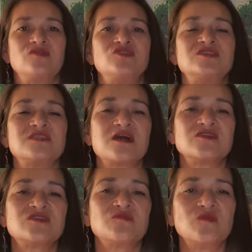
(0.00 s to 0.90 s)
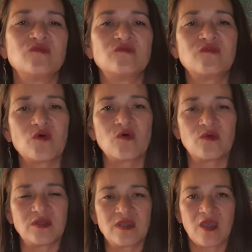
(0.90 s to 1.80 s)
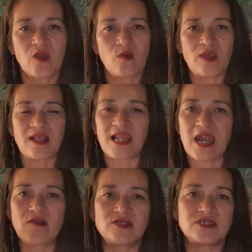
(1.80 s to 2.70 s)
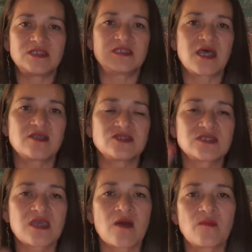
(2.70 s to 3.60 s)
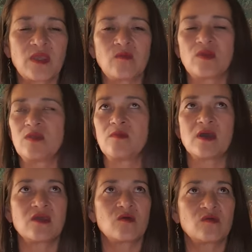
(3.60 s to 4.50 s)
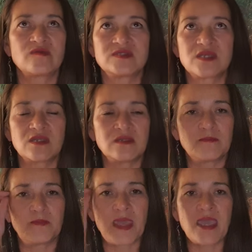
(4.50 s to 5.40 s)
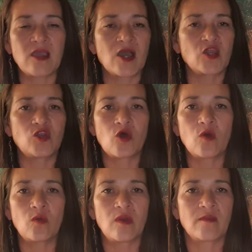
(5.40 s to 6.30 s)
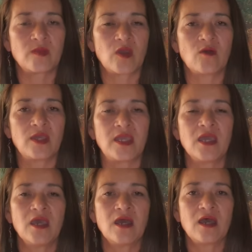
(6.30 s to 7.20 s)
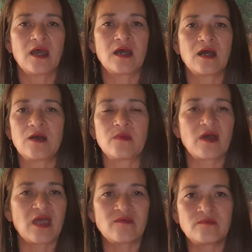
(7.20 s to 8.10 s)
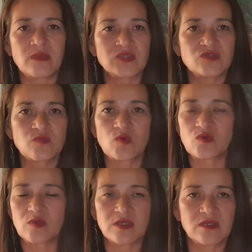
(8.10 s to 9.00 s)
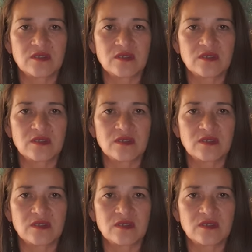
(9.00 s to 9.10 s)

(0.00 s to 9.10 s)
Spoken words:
energy starts to move forward, where clarity starts to come in, where you might go all of a sudden, bang, I know where I'm going. I have much more